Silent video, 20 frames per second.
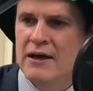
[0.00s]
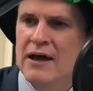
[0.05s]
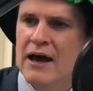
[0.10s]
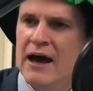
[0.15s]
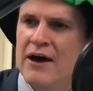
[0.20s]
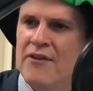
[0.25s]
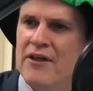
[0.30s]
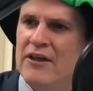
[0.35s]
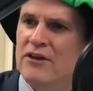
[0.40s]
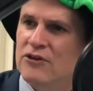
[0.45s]

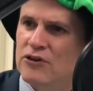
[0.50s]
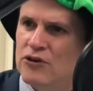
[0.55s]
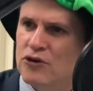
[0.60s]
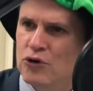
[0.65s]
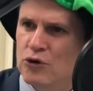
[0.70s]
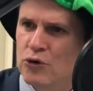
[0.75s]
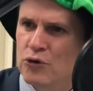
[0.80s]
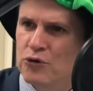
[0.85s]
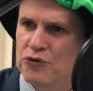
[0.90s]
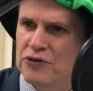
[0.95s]
And then as it
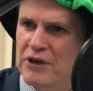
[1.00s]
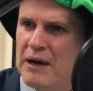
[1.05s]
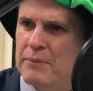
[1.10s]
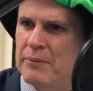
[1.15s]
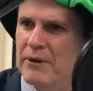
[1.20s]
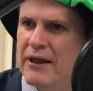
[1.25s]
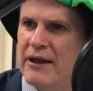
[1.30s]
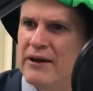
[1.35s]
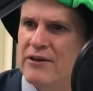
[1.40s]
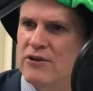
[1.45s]
cools down
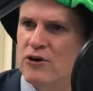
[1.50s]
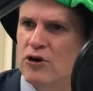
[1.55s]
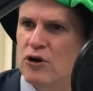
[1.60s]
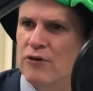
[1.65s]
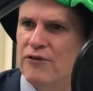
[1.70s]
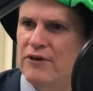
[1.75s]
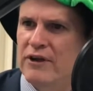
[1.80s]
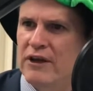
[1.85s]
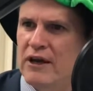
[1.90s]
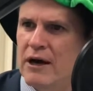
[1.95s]
by the end of the
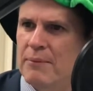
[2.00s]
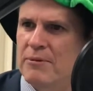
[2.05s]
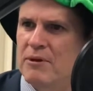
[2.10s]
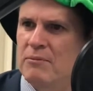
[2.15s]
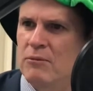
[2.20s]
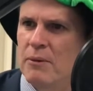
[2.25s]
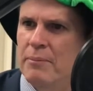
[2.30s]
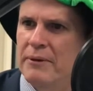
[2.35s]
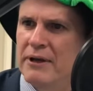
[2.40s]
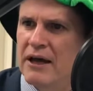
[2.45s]
coffee cup, you
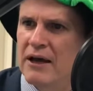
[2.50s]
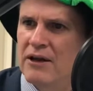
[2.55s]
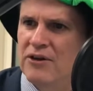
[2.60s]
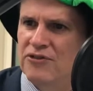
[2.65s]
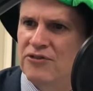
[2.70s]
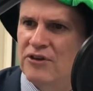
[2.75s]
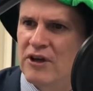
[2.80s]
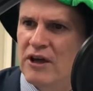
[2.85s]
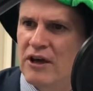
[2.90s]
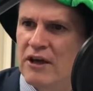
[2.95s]
might be down to,
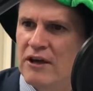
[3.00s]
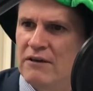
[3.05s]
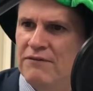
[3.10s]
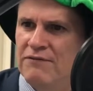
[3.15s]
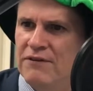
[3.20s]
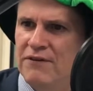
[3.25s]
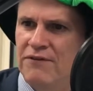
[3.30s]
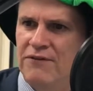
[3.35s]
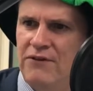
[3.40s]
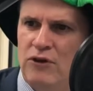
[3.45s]
say,
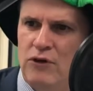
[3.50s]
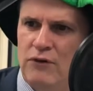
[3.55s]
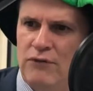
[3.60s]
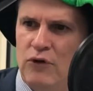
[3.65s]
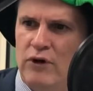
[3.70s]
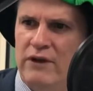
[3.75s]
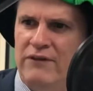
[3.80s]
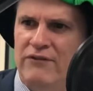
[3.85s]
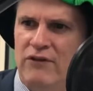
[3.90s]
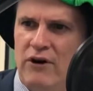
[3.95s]
50 or
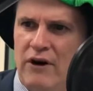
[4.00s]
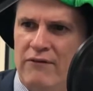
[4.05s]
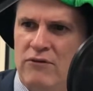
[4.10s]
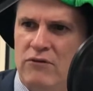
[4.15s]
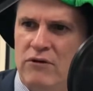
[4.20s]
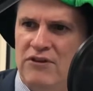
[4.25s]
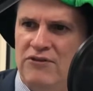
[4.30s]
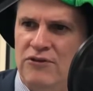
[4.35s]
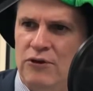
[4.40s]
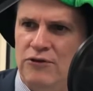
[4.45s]
45
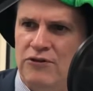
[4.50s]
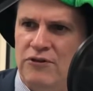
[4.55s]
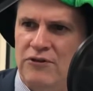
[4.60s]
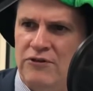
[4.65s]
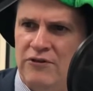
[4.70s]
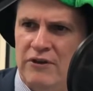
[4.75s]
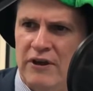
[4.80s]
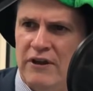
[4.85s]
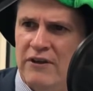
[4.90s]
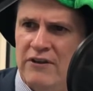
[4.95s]
degrees Celsius.
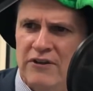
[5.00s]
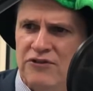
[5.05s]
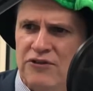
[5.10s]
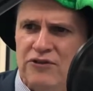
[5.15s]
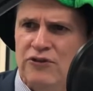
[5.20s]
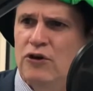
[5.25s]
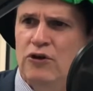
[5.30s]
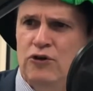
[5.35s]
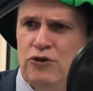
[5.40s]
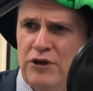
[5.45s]
And it's
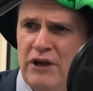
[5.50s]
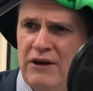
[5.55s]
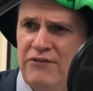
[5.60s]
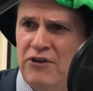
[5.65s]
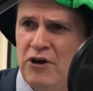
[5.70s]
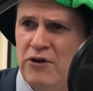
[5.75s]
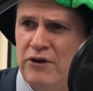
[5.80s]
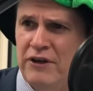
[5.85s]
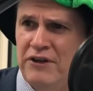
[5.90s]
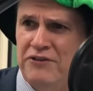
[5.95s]
just not good enough,
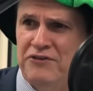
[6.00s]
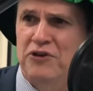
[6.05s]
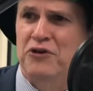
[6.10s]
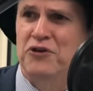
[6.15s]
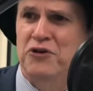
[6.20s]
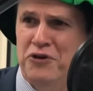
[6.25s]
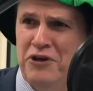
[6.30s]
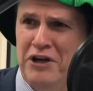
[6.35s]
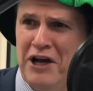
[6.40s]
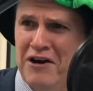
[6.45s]
Tony. It's not
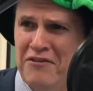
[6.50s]
good enough.